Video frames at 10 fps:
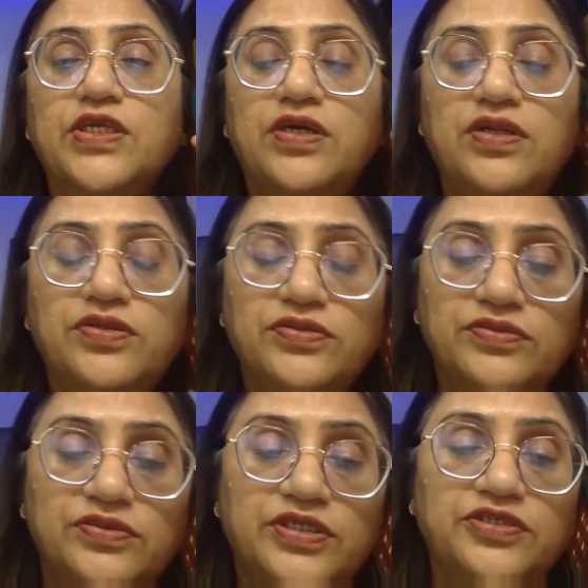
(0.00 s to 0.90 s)
Hello.
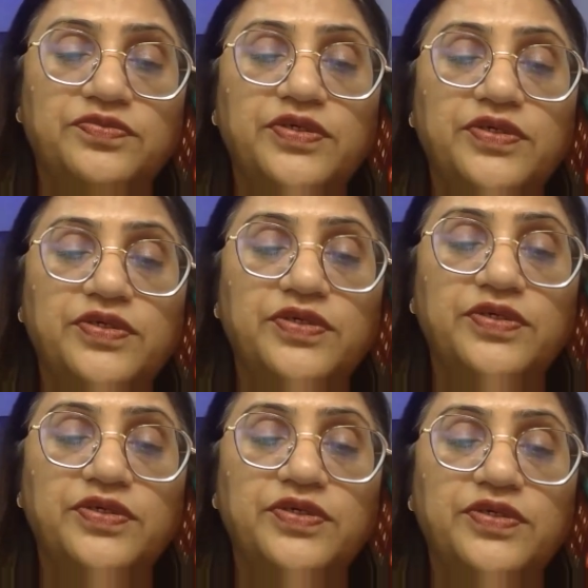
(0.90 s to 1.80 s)
Yes, ma'am.
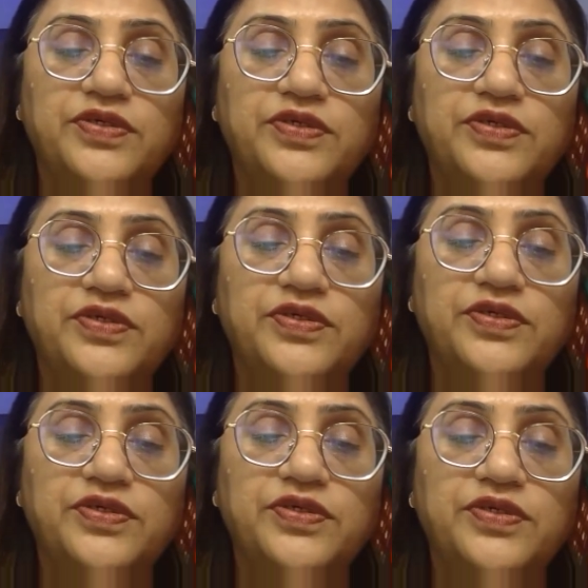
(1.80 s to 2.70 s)

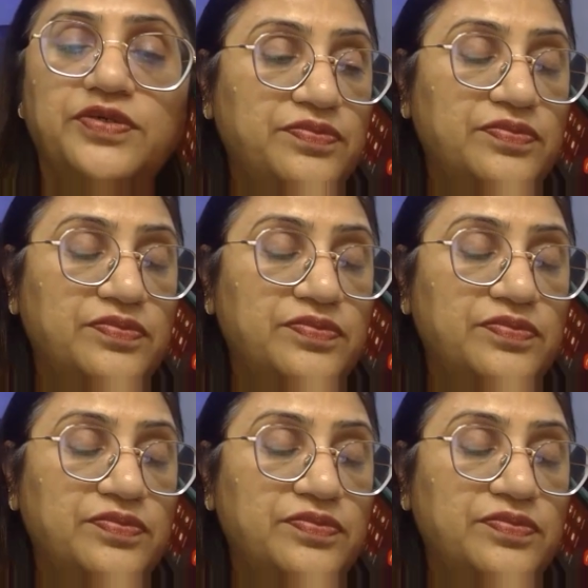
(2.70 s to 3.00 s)
Yes, ma'am.